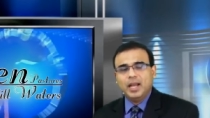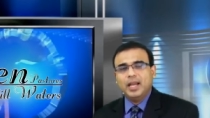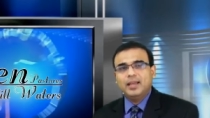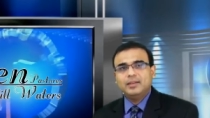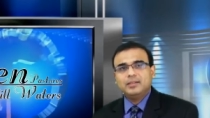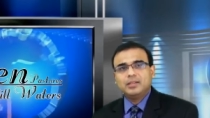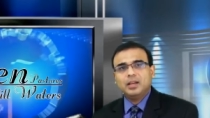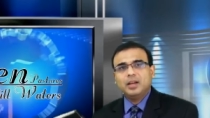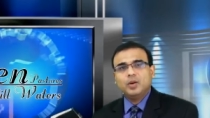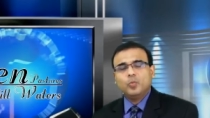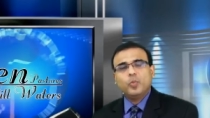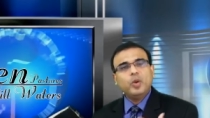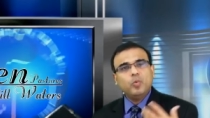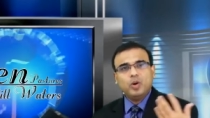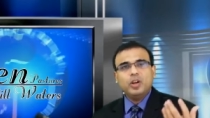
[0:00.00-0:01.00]
And
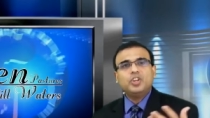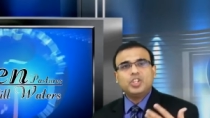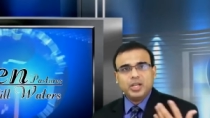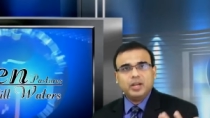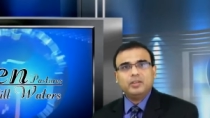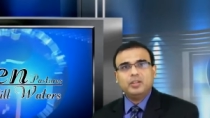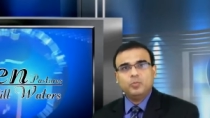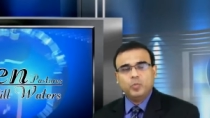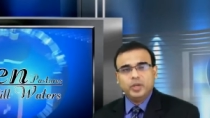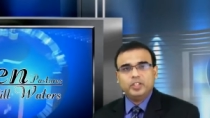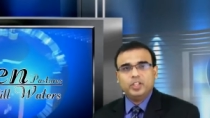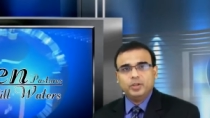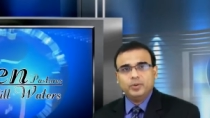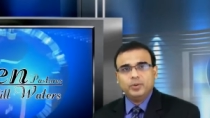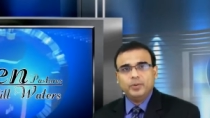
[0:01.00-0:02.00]
we want to share them
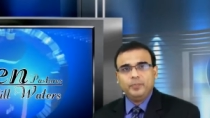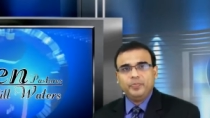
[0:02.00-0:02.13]
with you.